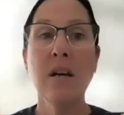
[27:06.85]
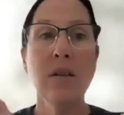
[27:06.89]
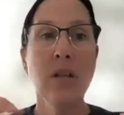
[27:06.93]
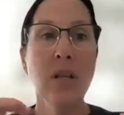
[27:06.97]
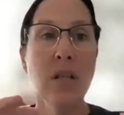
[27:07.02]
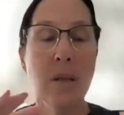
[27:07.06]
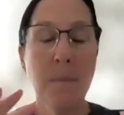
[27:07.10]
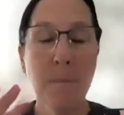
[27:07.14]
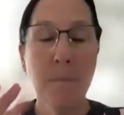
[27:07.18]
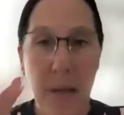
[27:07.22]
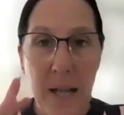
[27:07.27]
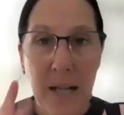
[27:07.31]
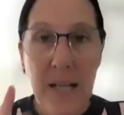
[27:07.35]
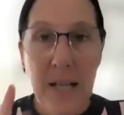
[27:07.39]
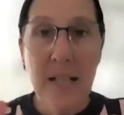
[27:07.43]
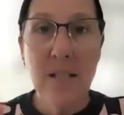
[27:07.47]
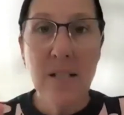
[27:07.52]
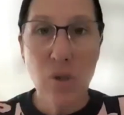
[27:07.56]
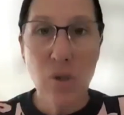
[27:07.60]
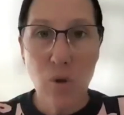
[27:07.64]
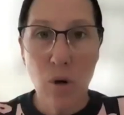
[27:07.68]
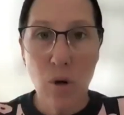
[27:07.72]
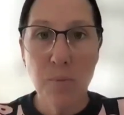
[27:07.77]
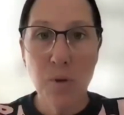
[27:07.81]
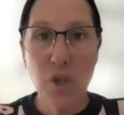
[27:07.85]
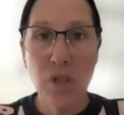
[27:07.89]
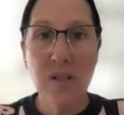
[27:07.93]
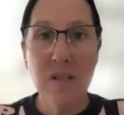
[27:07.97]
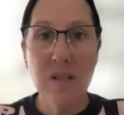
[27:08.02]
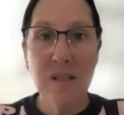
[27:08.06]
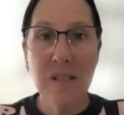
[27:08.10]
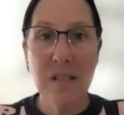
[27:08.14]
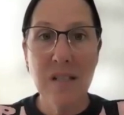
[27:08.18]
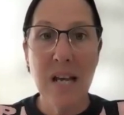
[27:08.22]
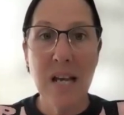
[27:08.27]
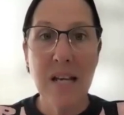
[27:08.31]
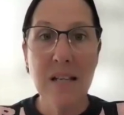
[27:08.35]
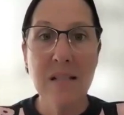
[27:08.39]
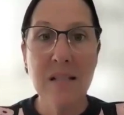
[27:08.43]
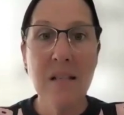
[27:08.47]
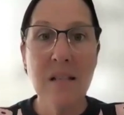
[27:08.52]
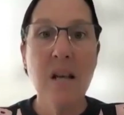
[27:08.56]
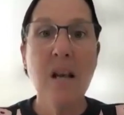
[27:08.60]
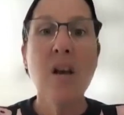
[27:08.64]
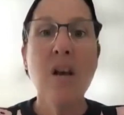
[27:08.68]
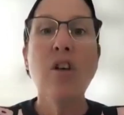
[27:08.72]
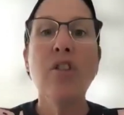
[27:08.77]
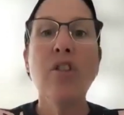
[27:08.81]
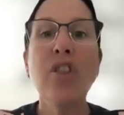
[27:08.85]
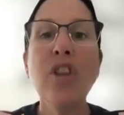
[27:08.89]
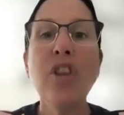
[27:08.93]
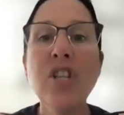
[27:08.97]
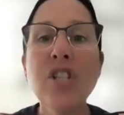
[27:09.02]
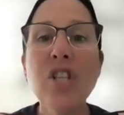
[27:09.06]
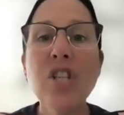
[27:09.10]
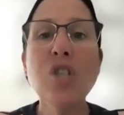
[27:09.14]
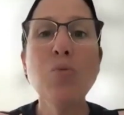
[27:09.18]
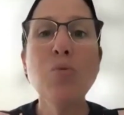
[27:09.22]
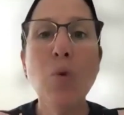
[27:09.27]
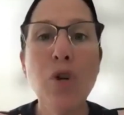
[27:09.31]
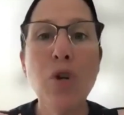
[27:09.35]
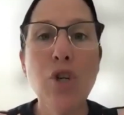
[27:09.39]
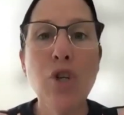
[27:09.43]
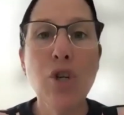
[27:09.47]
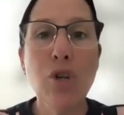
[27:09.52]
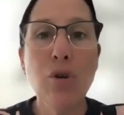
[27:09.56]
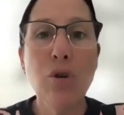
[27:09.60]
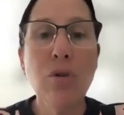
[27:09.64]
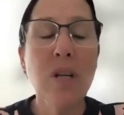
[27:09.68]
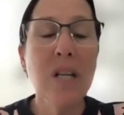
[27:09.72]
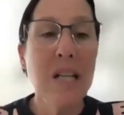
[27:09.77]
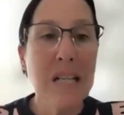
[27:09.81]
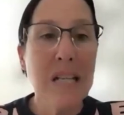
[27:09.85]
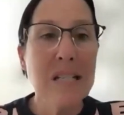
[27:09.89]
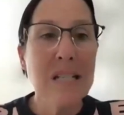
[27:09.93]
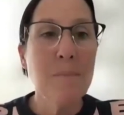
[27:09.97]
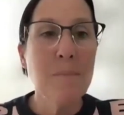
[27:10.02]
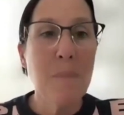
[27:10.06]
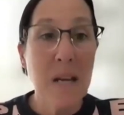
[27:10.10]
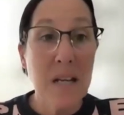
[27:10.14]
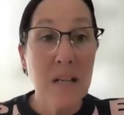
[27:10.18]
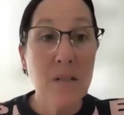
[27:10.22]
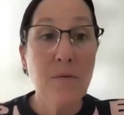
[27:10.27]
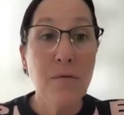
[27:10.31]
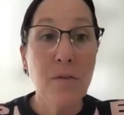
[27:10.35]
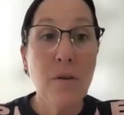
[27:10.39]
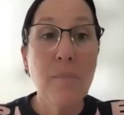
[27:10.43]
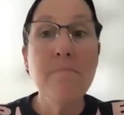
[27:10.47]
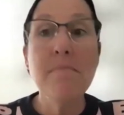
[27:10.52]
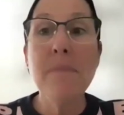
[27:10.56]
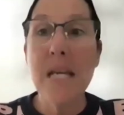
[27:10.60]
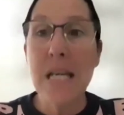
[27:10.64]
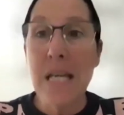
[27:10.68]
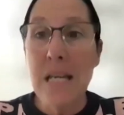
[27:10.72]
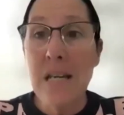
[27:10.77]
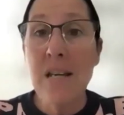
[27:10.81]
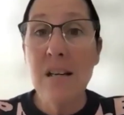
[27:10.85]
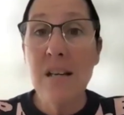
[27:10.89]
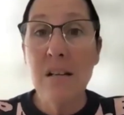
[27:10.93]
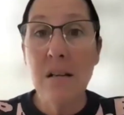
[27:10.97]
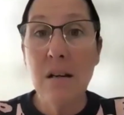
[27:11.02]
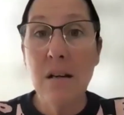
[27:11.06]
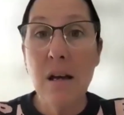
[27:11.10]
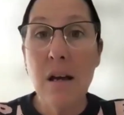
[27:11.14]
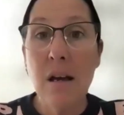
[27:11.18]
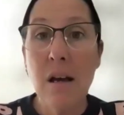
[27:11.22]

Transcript: the compelling description says, this is what you can expect from me.